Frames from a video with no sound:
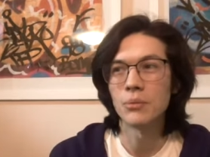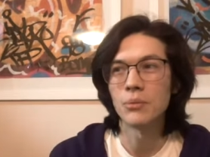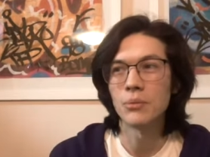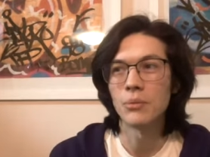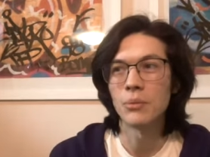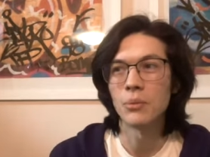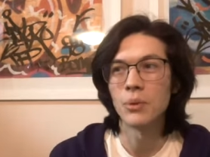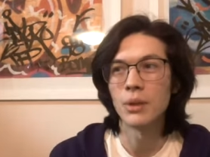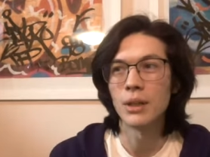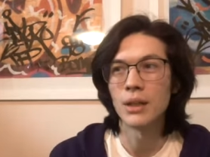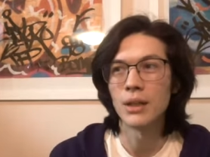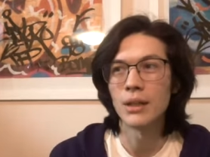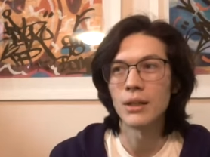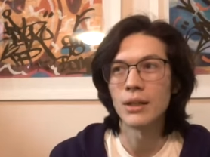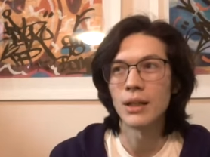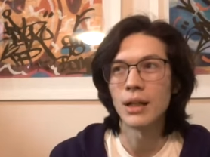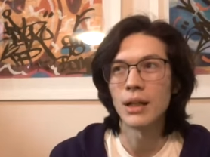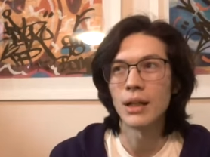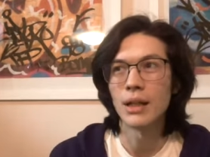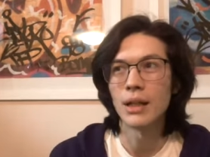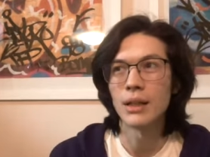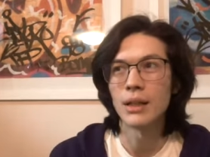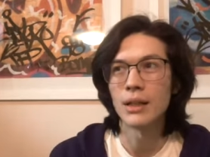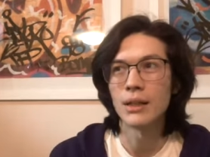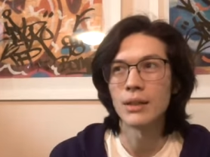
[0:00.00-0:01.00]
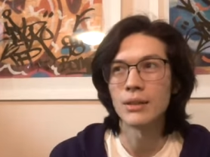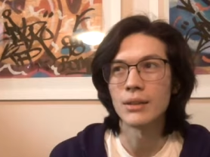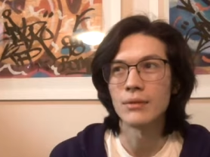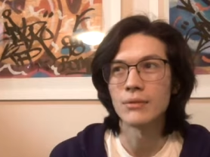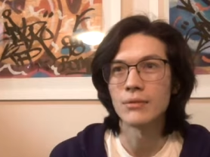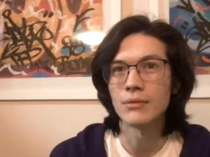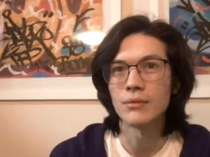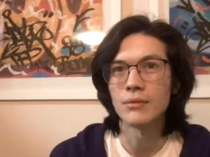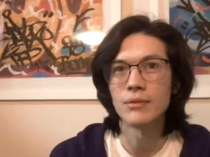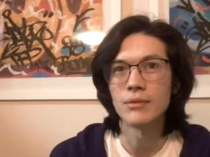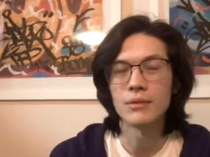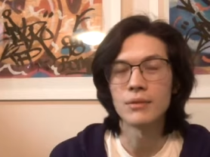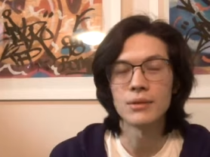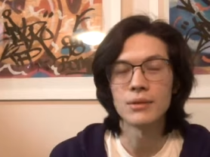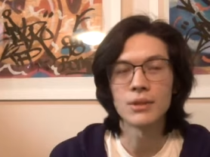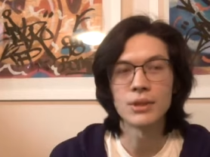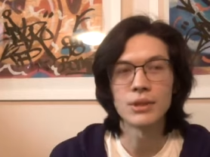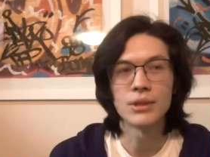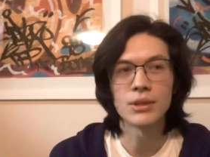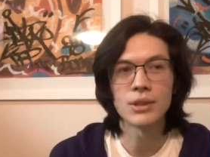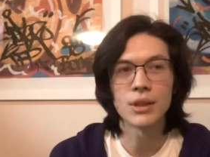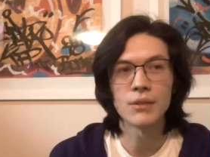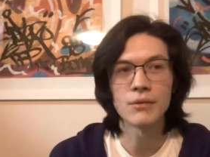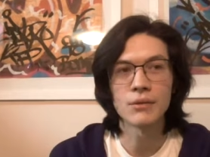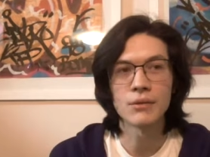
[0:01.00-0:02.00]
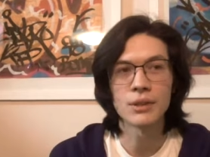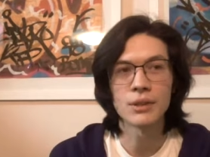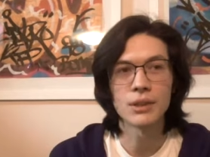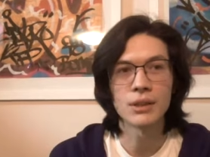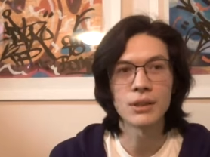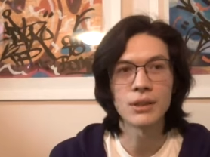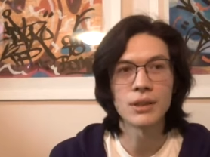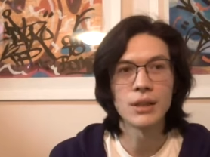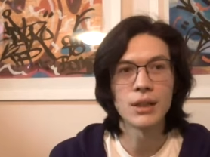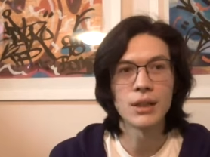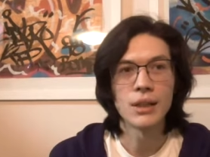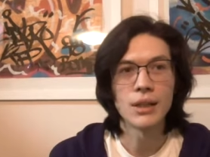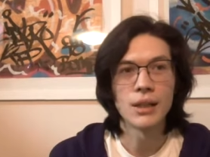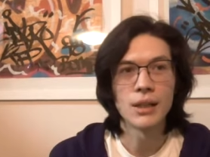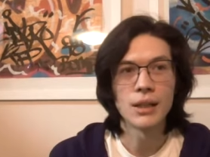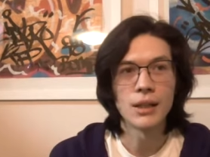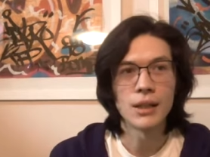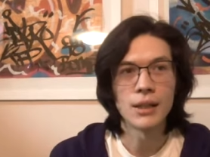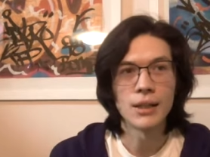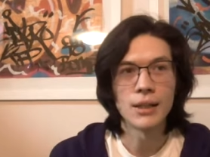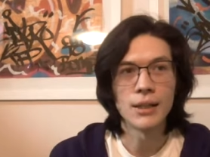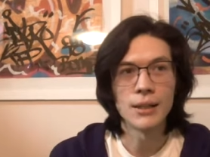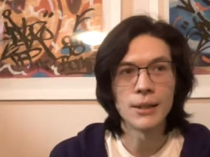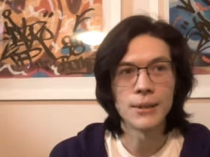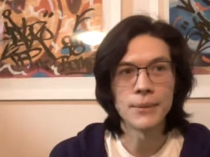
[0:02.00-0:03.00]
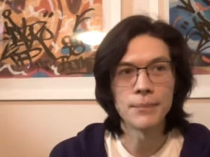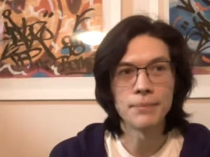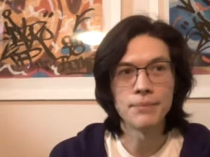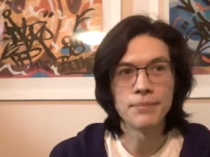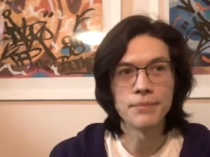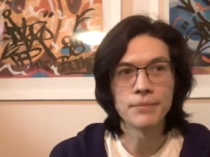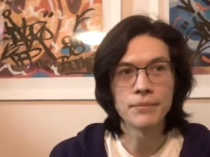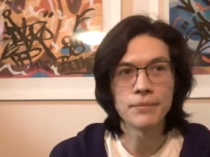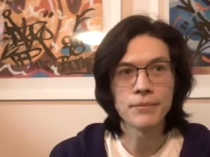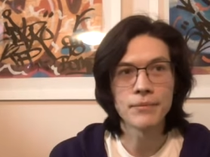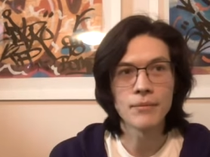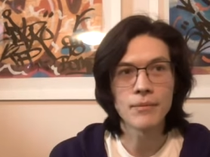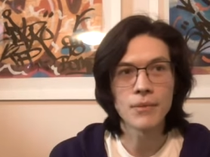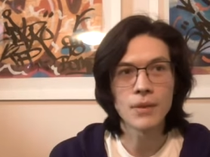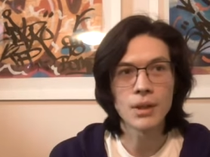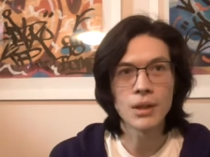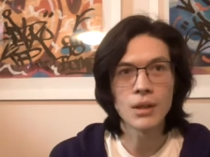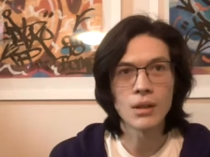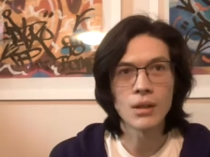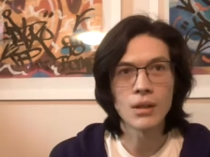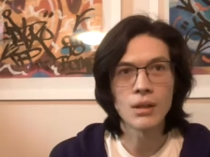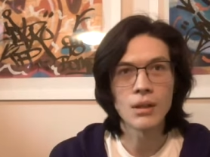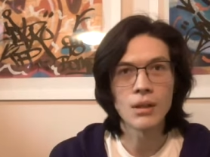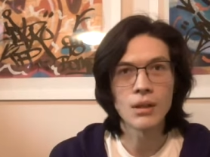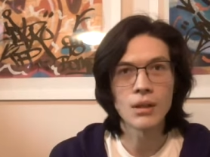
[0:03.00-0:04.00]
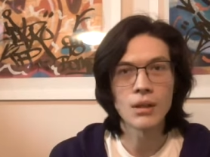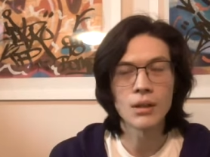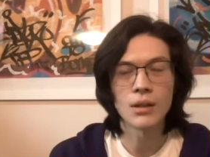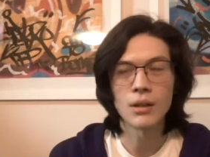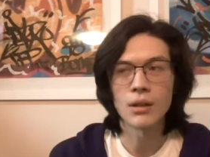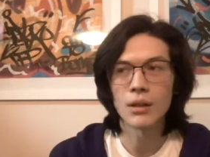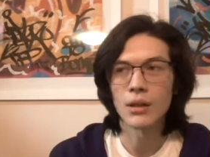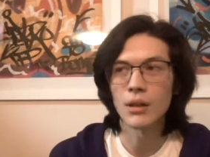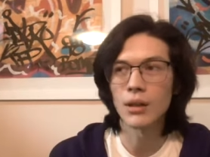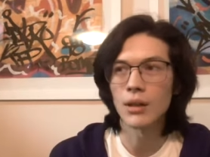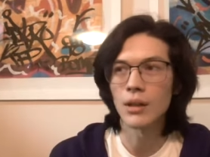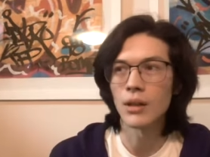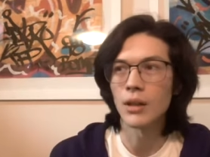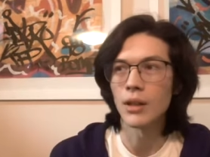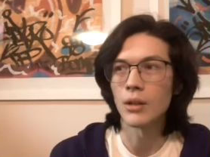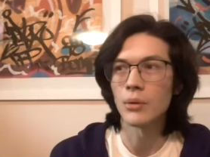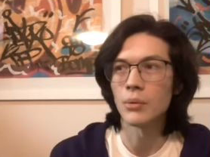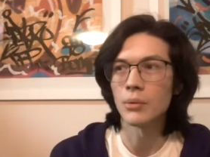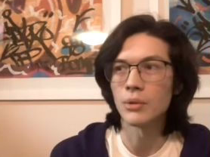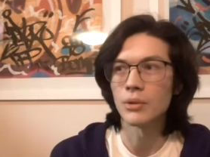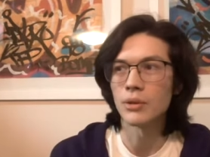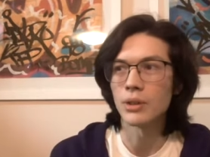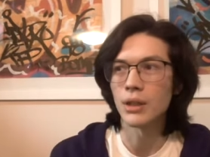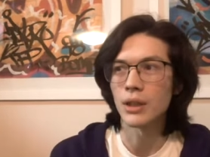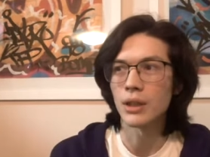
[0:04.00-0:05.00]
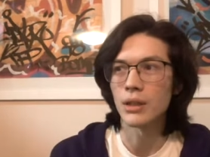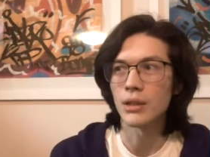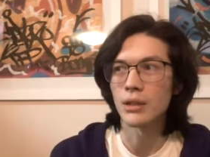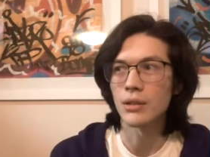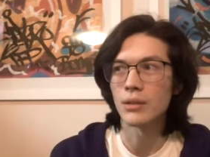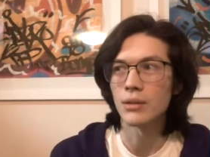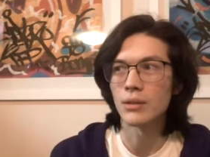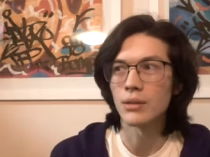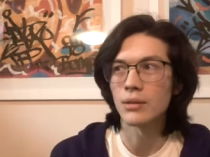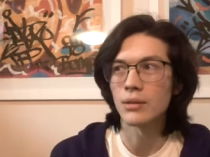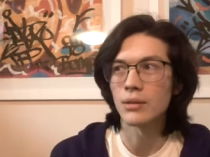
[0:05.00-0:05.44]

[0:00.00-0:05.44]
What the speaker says: when I discovered it, um, it was like,